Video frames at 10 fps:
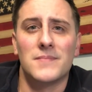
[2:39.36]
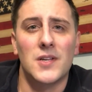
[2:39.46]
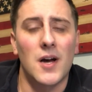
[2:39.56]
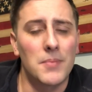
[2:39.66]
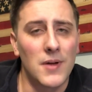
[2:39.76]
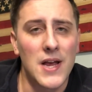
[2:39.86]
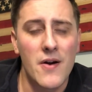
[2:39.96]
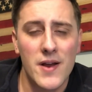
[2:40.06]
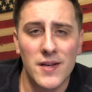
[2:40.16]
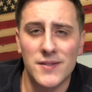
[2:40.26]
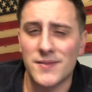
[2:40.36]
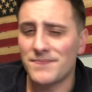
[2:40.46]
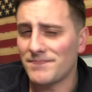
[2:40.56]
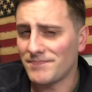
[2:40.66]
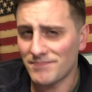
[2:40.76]
couple areas
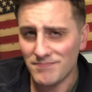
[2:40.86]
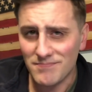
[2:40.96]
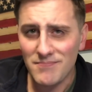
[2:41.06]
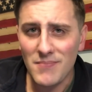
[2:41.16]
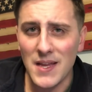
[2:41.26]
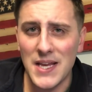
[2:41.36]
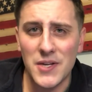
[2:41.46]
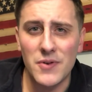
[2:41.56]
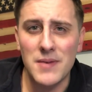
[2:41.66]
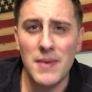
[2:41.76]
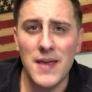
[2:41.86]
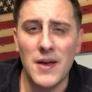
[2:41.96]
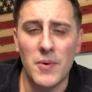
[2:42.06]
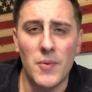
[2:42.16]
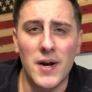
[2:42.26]
in Green Bay
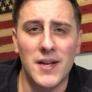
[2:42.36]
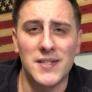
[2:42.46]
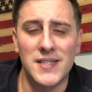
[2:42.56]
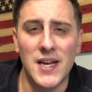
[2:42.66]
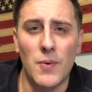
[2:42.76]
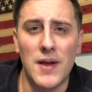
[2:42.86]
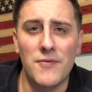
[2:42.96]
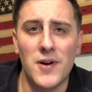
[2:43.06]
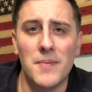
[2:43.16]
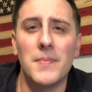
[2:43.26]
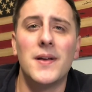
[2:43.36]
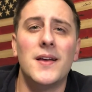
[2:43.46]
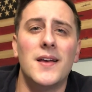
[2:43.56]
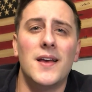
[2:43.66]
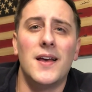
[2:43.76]
that we wanted to stay away from,
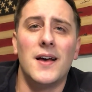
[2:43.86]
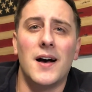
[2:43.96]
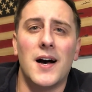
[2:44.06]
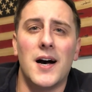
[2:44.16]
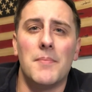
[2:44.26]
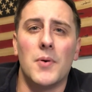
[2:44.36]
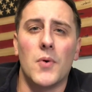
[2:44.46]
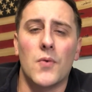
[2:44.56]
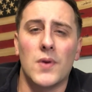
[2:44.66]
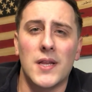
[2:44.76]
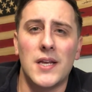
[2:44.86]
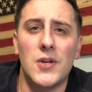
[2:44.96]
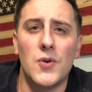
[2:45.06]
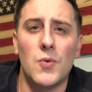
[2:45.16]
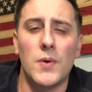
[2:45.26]
but we really
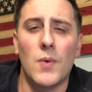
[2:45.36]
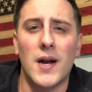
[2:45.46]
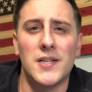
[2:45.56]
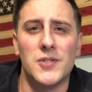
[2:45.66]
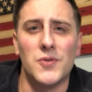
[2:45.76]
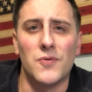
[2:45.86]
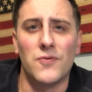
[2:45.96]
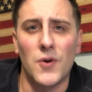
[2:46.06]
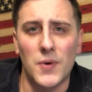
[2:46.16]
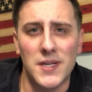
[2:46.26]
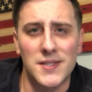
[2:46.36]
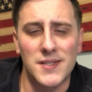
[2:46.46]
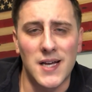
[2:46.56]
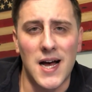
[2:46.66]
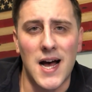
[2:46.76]
knew we wanted to
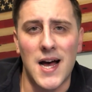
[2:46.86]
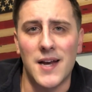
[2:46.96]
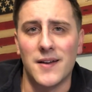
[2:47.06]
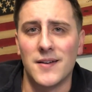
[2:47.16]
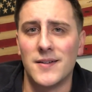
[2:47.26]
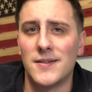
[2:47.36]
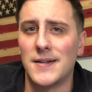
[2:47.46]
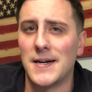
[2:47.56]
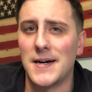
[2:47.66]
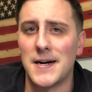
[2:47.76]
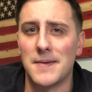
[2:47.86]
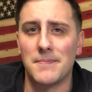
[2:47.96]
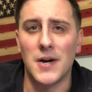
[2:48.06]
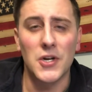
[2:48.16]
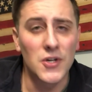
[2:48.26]
focus on
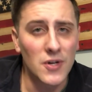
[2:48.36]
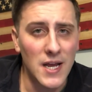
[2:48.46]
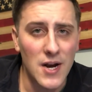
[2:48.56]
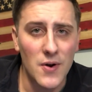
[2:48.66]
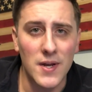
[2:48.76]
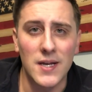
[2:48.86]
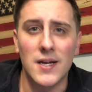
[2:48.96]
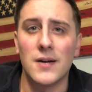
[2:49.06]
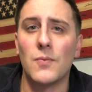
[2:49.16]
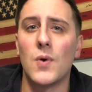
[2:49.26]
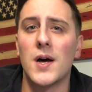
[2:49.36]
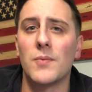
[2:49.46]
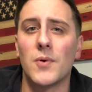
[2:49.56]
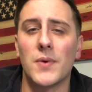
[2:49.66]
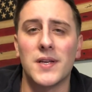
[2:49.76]
a good area, one
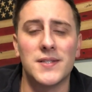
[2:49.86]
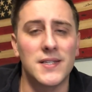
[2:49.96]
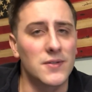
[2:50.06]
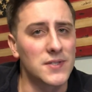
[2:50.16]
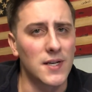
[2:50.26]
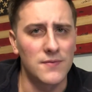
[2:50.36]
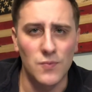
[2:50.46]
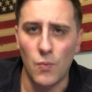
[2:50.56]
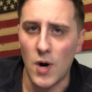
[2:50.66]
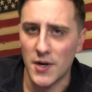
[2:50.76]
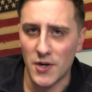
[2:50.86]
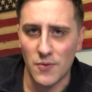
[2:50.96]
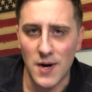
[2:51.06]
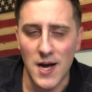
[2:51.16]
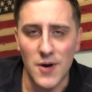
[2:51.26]
where we could see ourselves walking
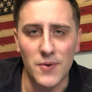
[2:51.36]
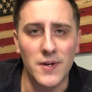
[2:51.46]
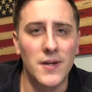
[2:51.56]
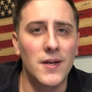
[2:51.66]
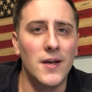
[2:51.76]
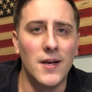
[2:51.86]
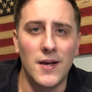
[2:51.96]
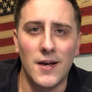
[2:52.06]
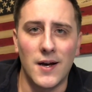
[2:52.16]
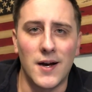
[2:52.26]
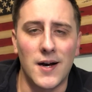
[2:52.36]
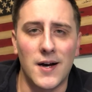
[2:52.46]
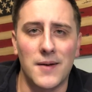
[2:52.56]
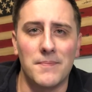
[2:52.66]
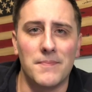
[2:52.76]
around,
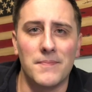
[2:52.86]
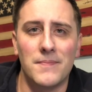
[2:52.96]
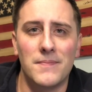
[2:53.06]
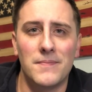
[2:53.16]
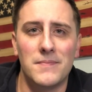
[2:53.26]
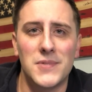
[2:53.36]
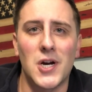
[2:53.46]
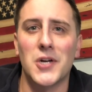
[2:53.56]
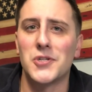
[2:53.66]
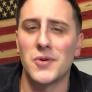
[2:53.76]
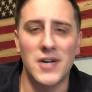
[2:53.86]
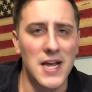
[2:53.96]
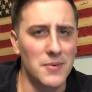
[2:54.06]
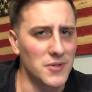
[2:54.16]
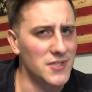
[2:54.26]
talking to our
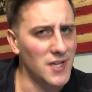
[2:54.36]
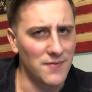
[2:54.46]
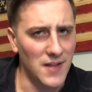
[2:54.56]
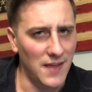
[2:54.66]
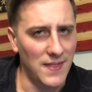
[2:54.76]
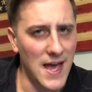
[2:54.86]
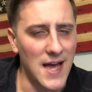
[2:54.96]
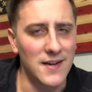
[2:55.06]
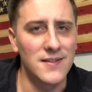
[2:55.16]
neighbors, stuff like that.